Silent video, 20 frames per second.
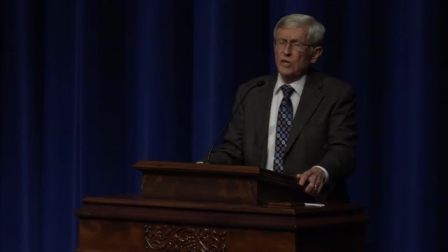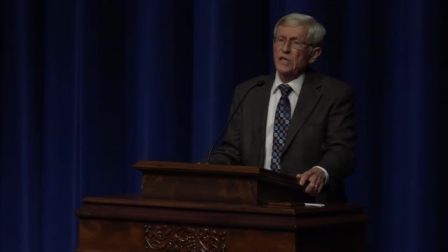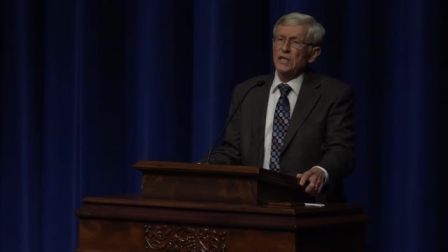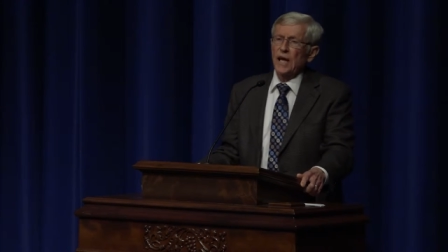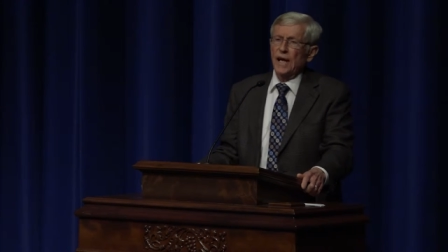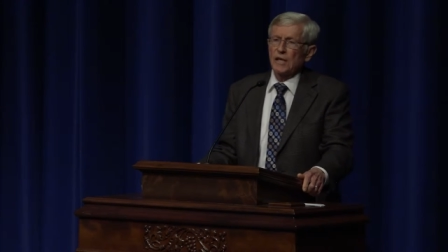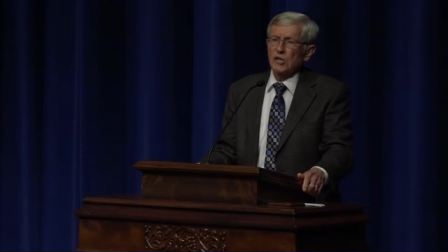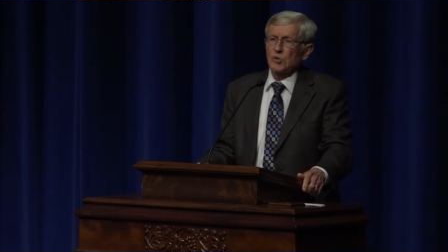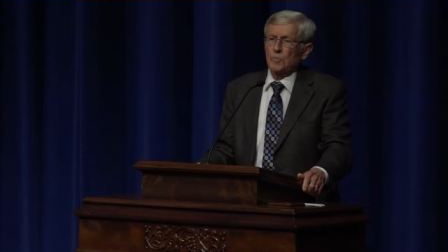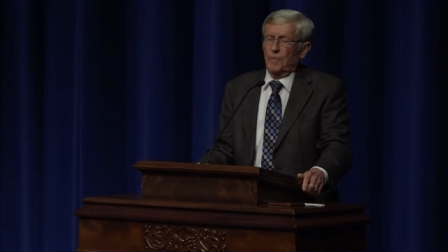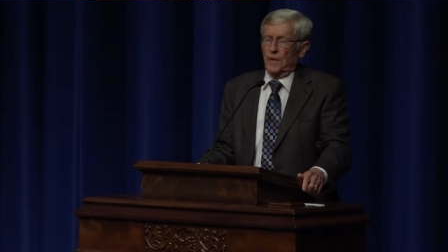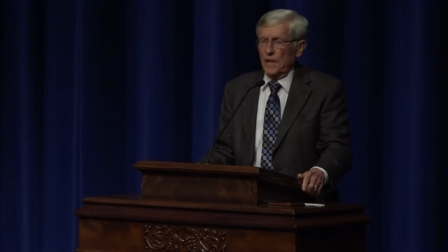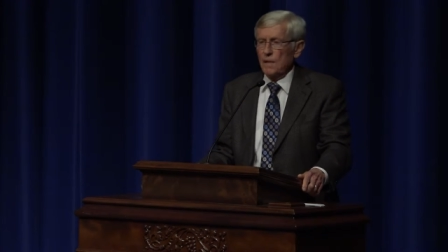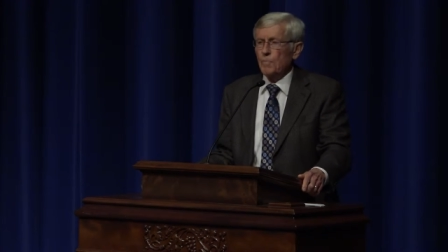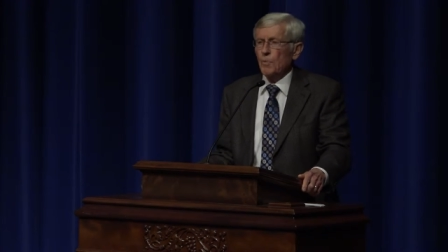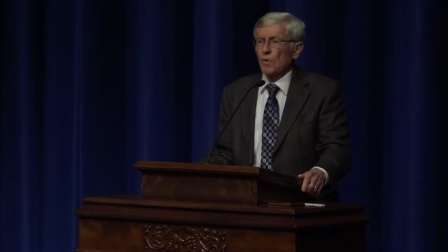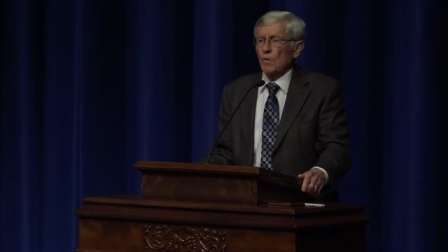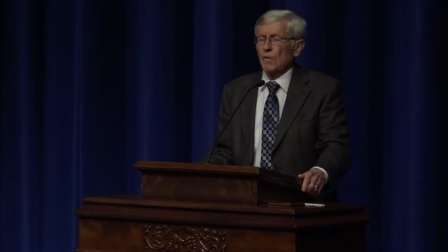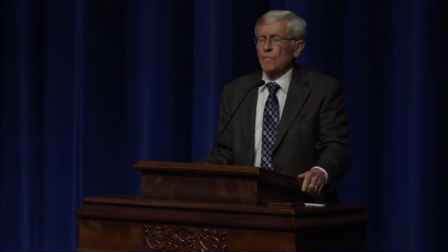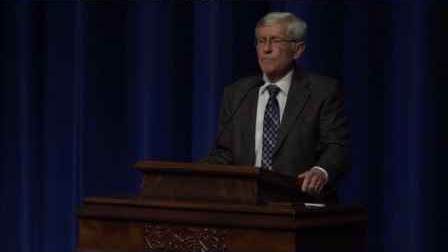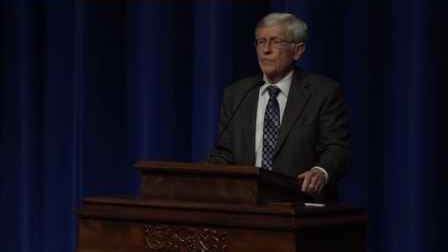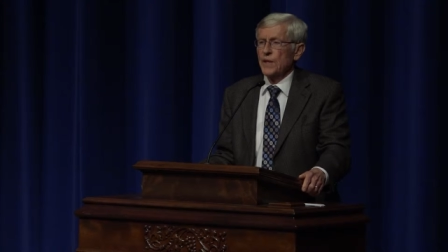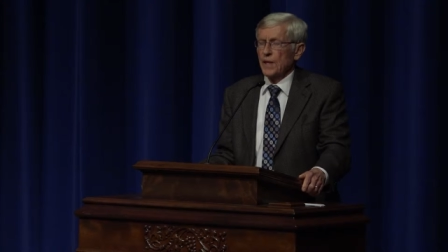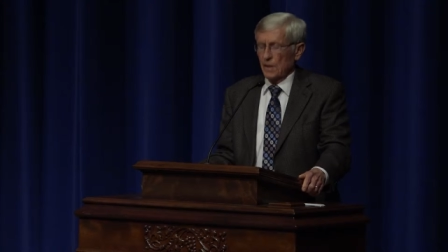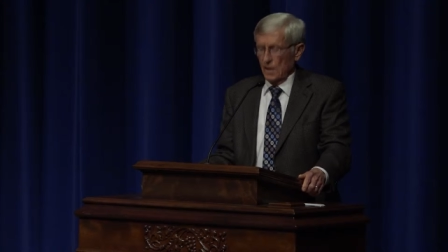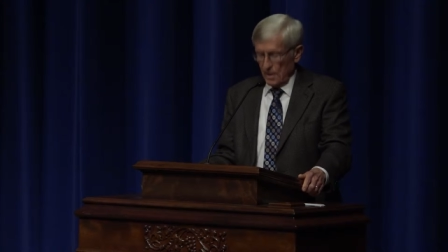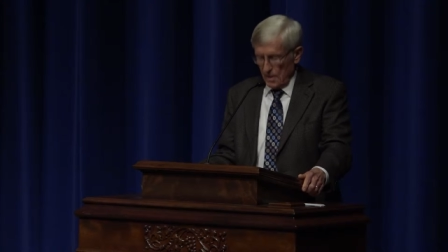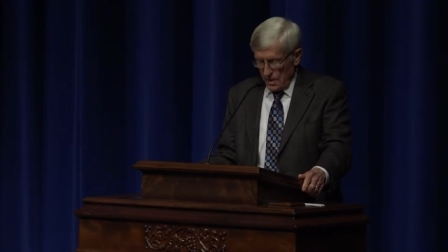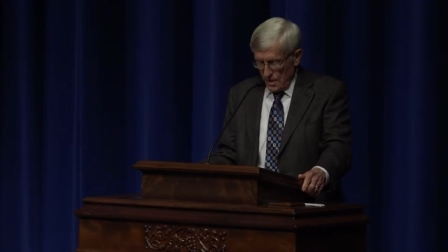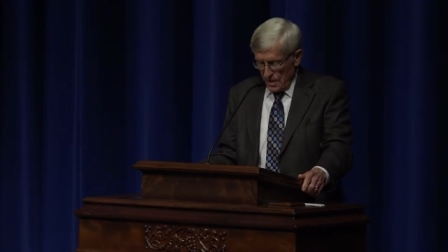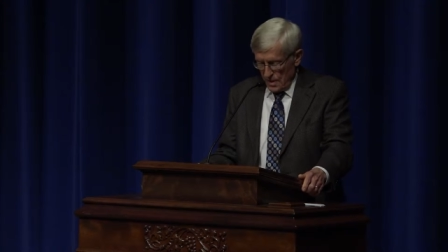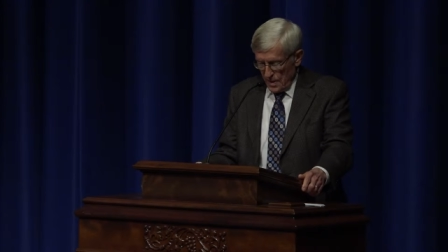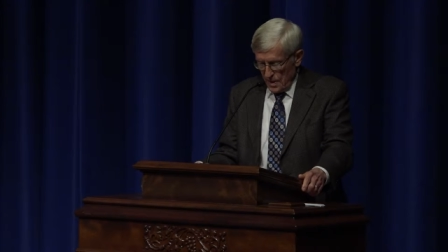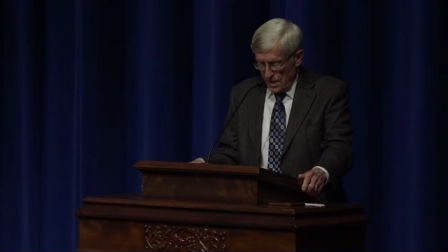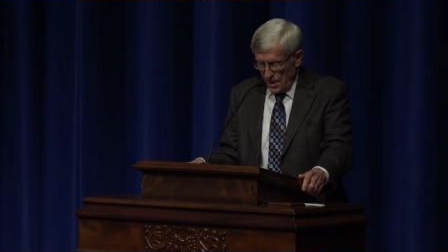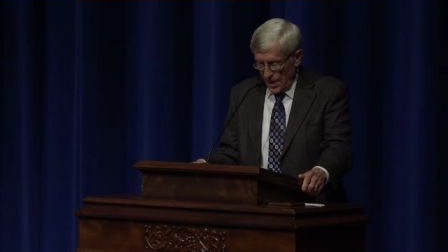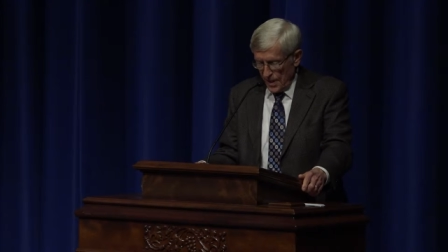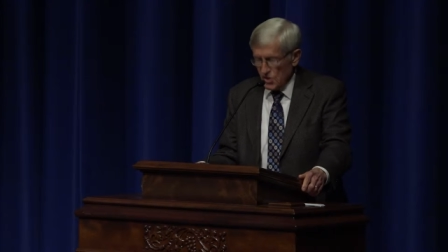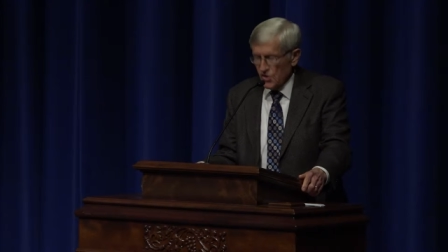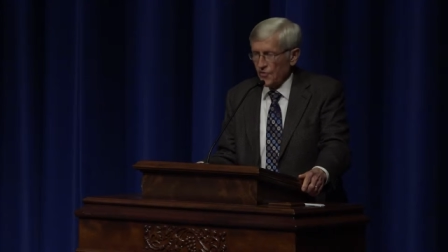It takes people.
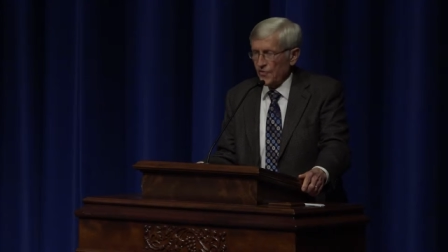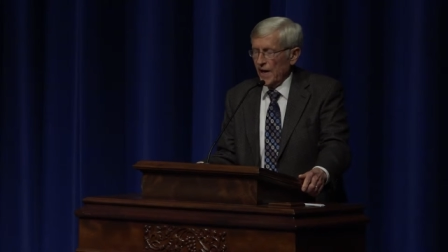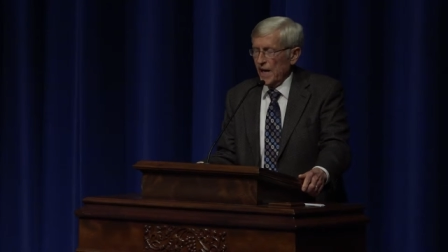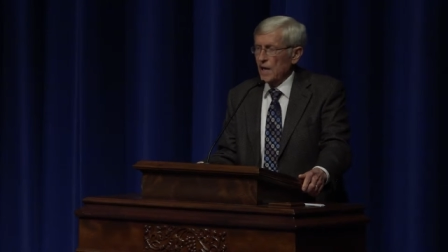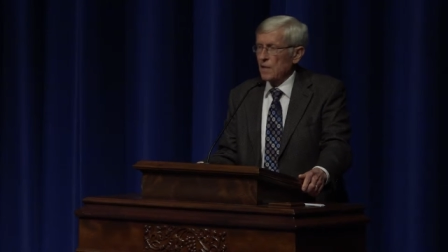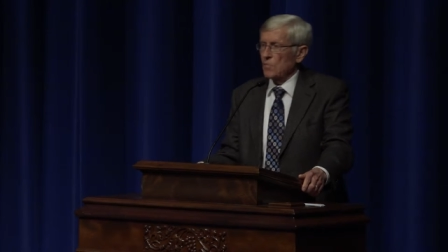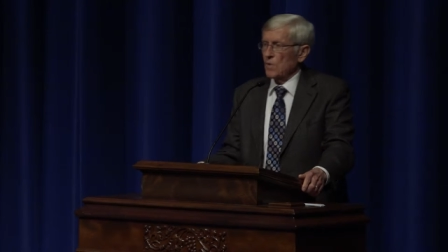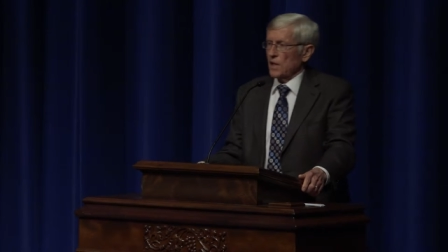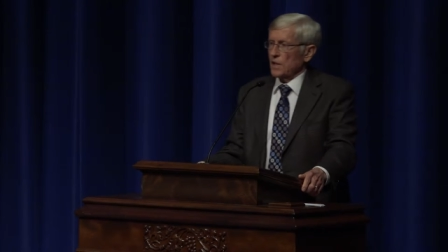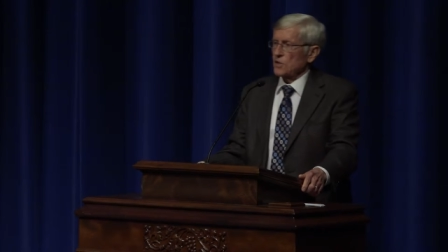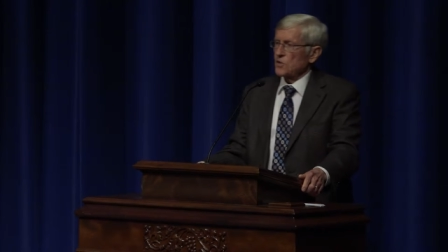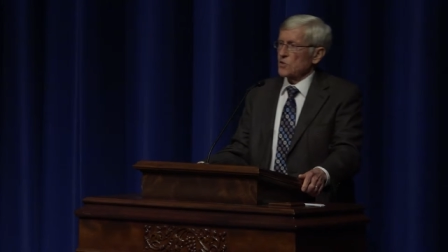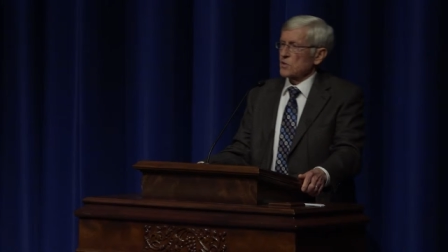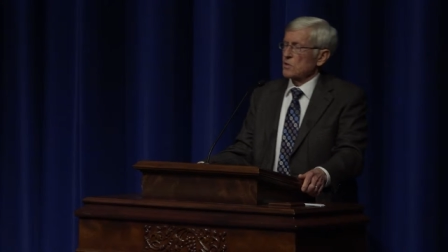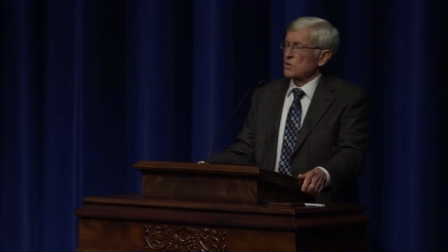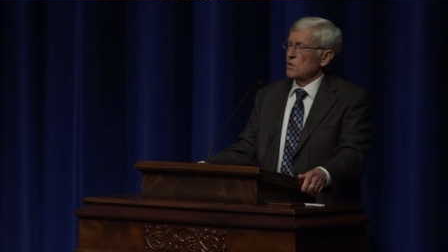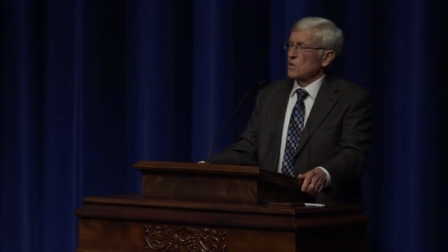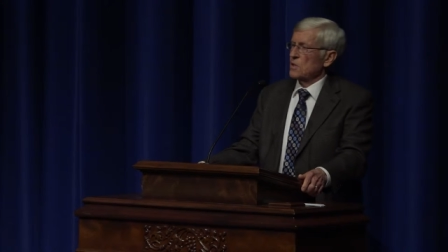It takes families.